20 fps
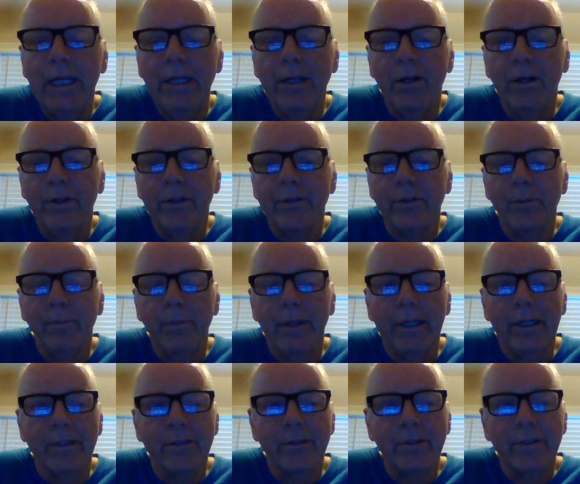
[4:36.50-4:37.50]
in all this
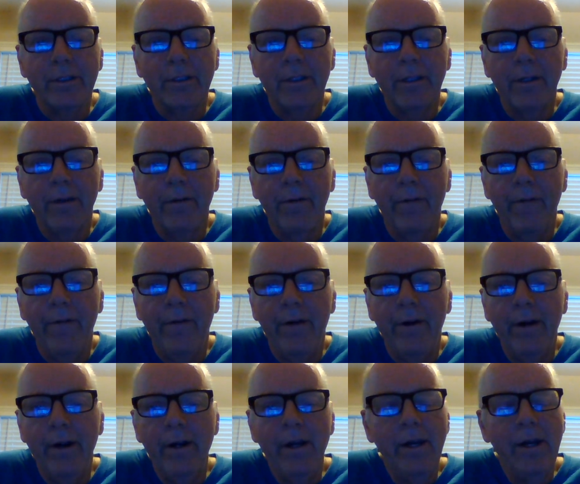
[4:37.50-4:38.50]
mess.
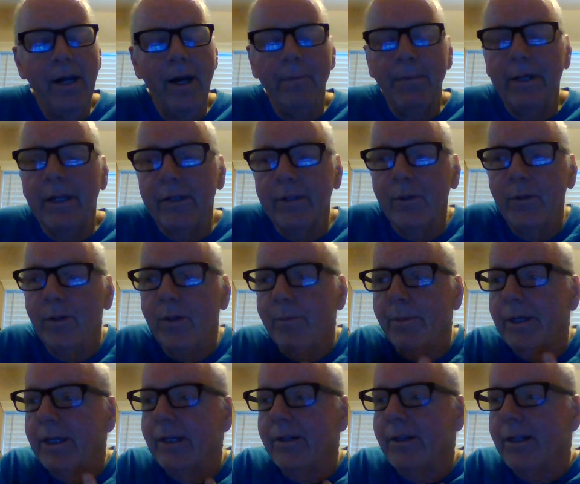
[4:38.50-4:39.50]
I'm not doing it
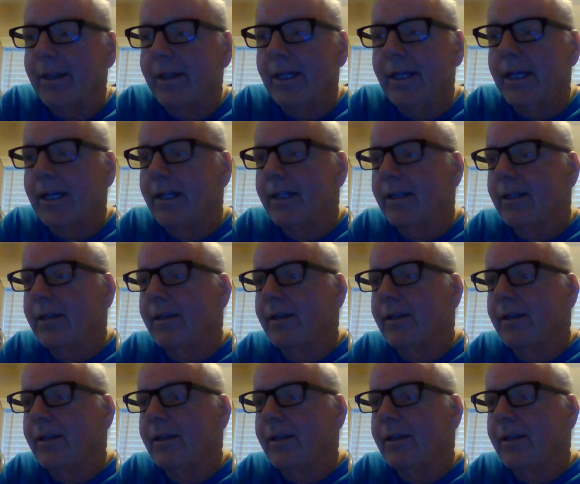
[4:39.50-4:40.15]
because I think,